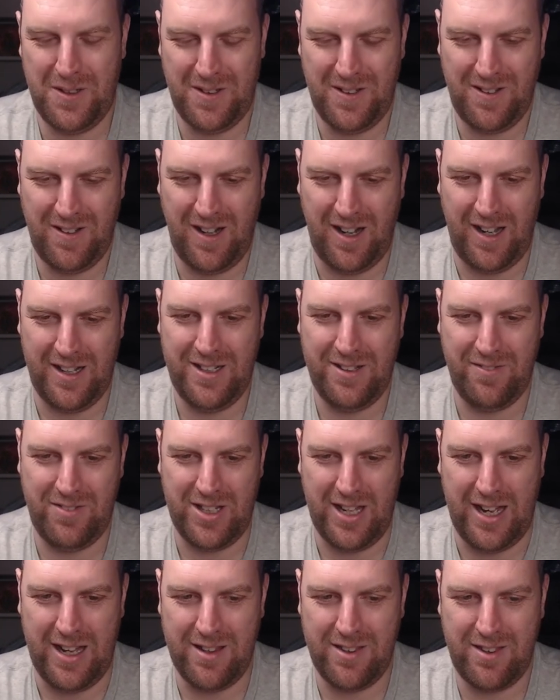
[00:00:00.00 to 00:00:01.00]
Light of
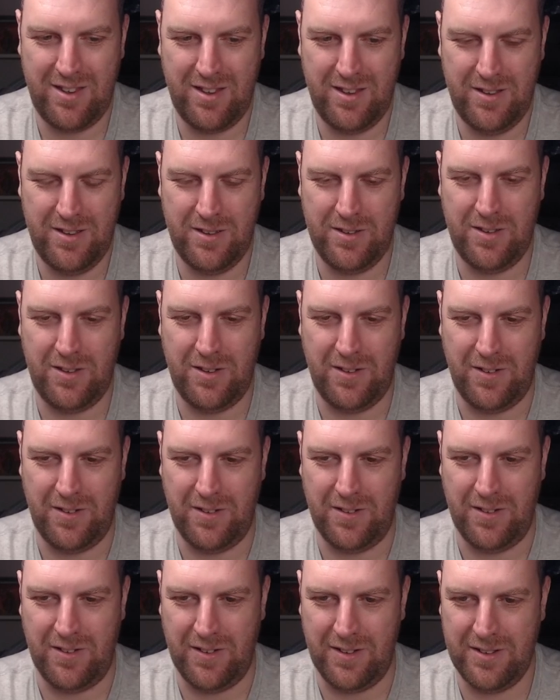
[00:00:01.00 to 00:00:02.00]
Death.
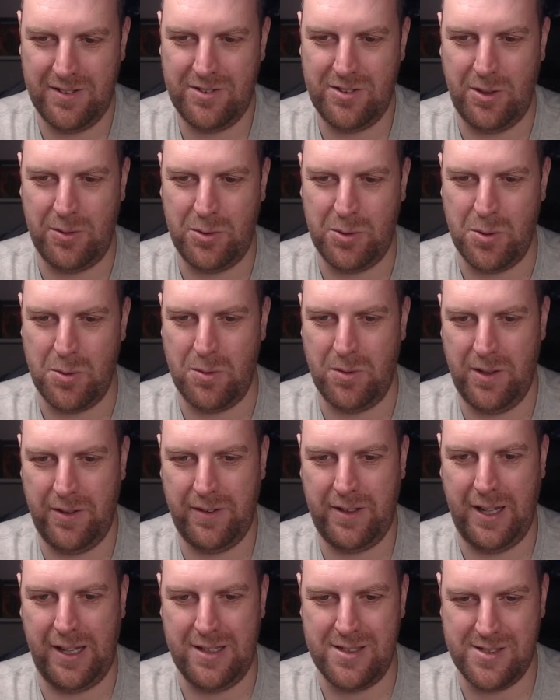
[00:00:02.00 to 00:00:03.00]
Oh, so cool.
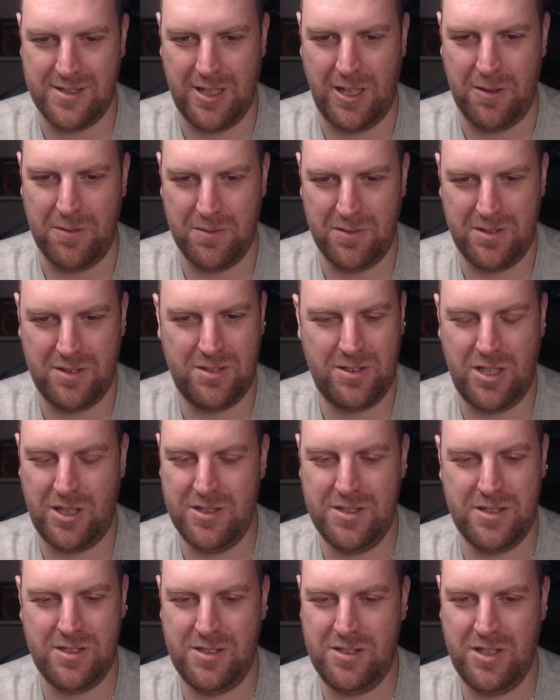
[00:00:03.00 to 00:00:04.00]
Okay, so
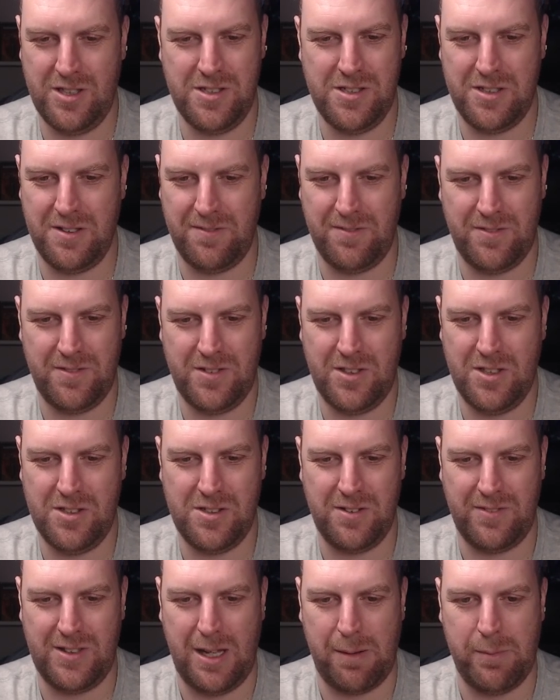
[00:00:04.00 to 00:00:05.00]
tons and tons
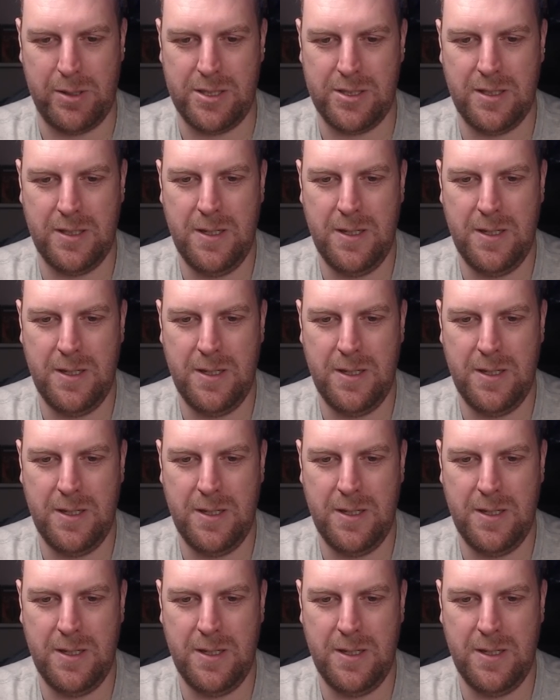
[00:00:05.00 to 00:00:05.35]
of damage.